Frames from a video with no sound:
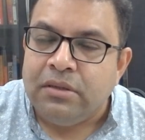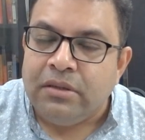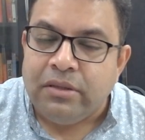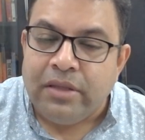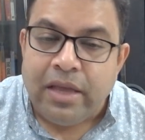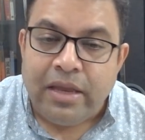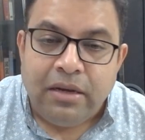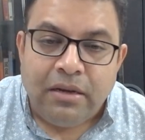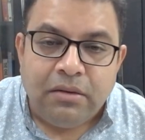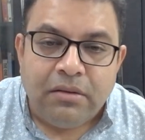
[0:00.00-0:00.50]

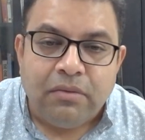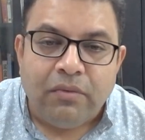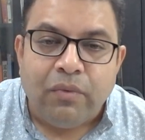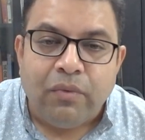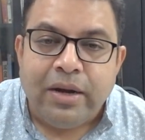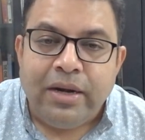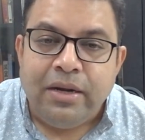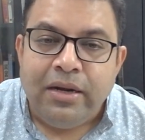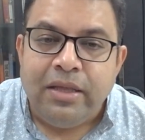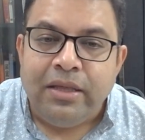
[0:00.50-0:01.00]
then
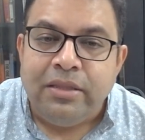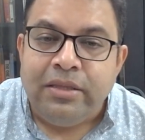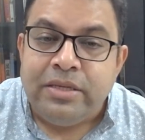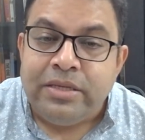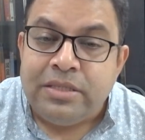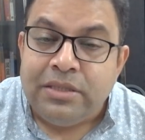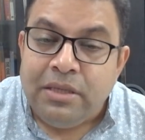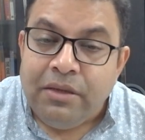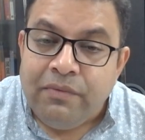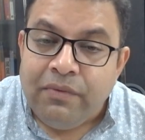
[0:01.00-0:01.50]
one day
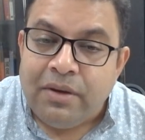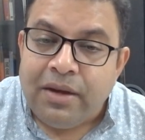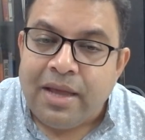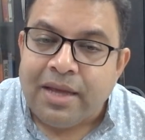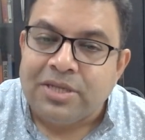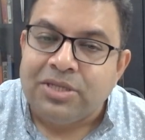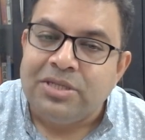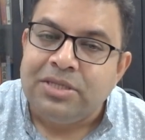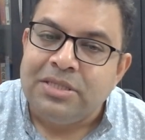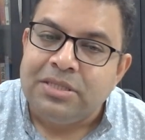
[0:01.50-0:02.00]
these evil
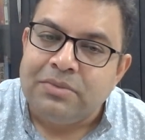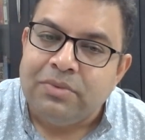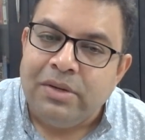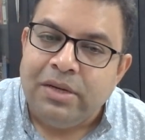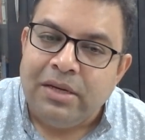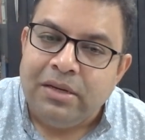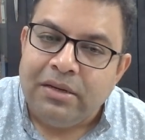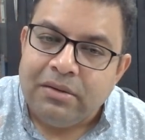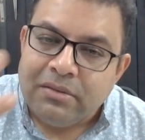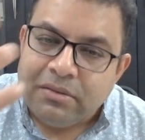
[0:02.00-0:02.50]
actions
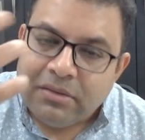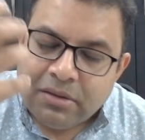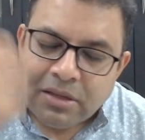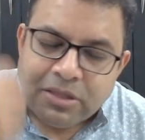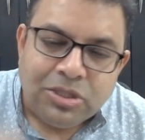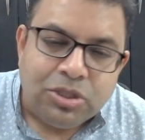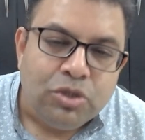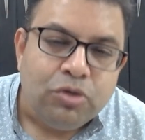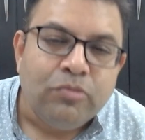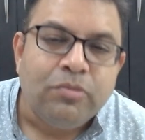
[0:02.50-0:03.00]
will
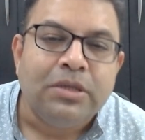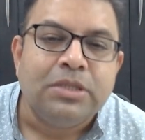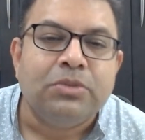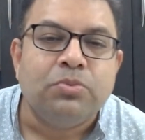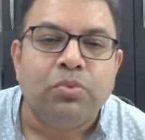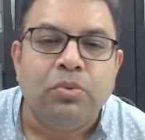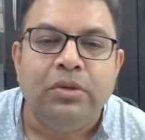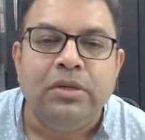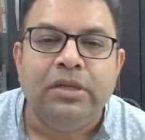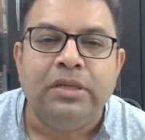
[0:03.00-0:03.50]
consume us
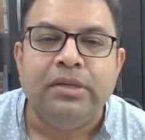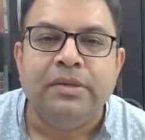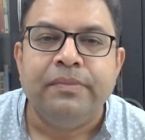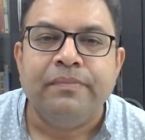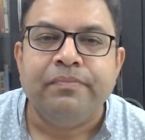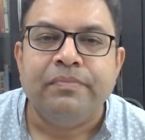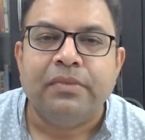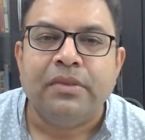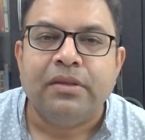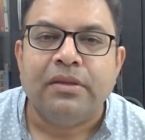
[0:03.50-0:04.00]
fully,
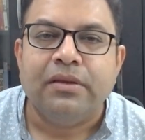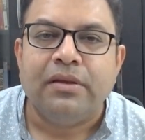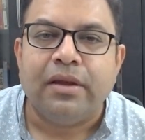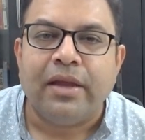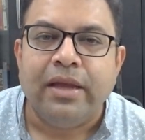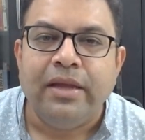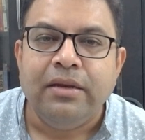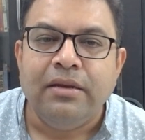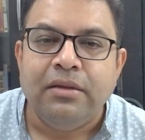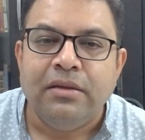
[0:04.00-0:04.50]

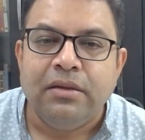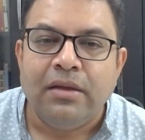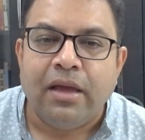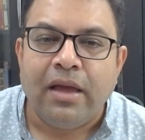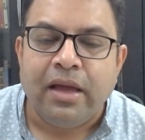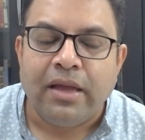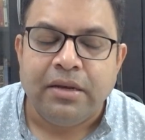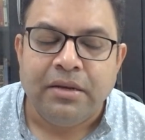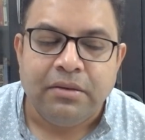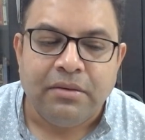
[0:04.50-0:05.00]
right?
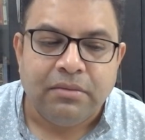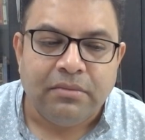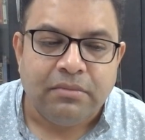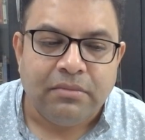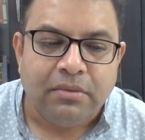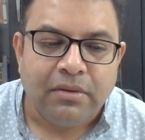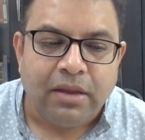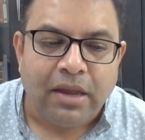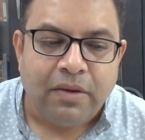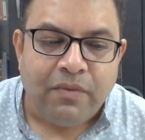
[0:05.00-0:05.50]
And,
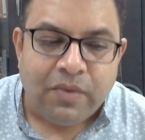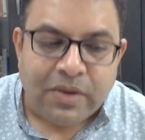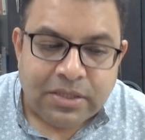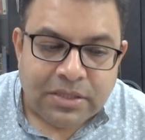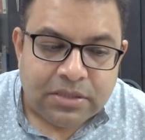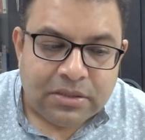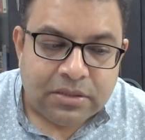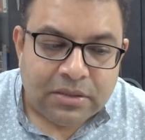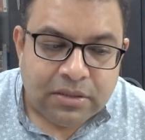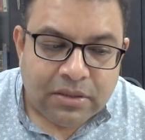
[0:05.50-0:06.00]
and
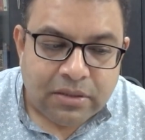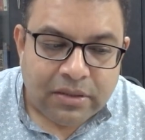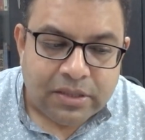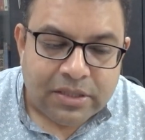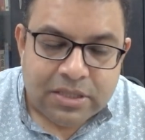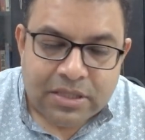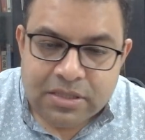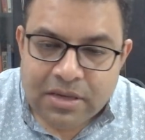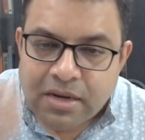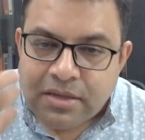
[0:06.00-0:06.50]
once
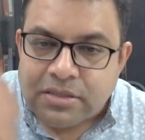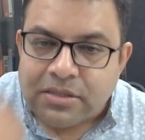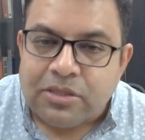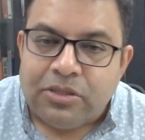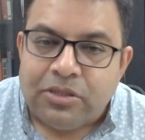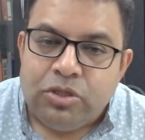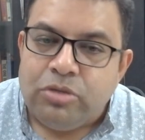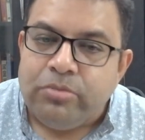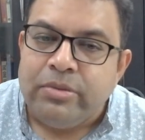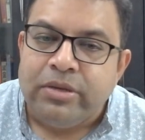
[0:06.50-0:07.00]
it starts
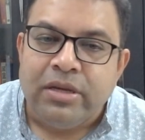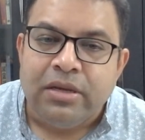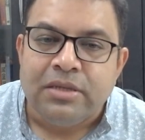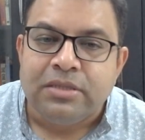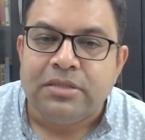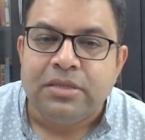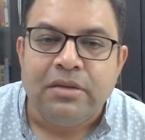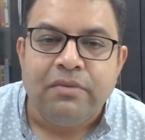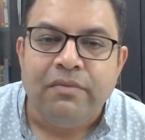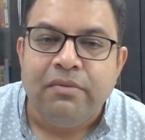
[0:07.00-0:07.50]
consuming
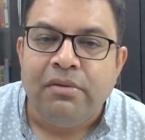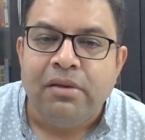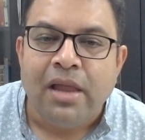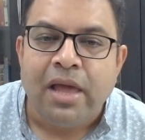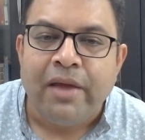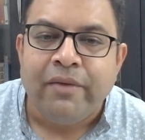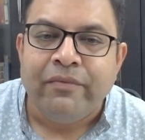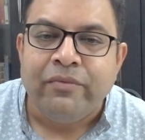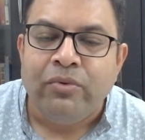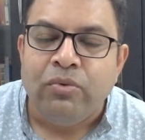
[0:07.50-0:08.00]
us, then we will
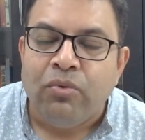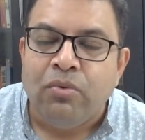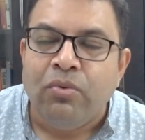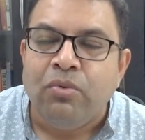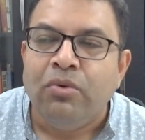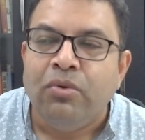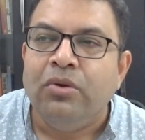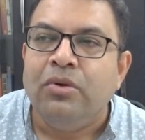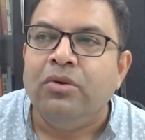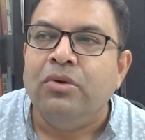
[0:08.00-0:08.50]
have
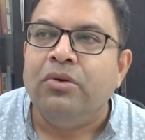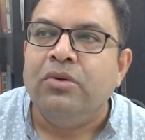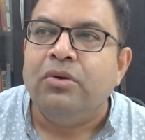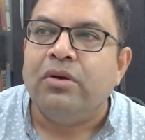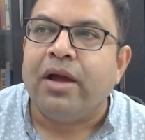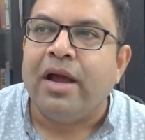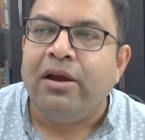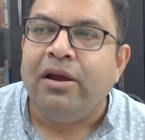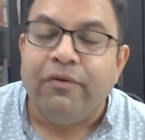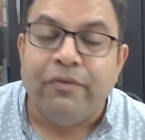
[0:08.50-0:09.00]
no
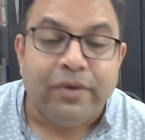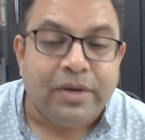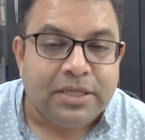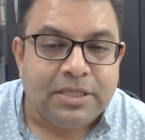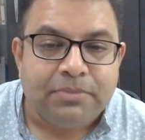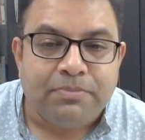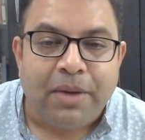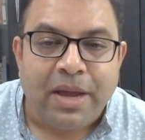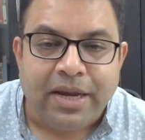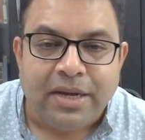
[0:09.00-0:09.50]
kind of
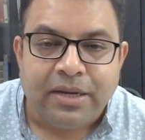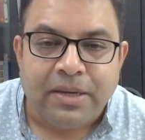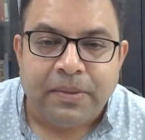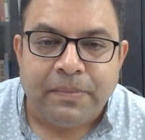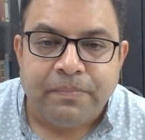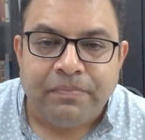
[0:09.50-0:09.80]
respite,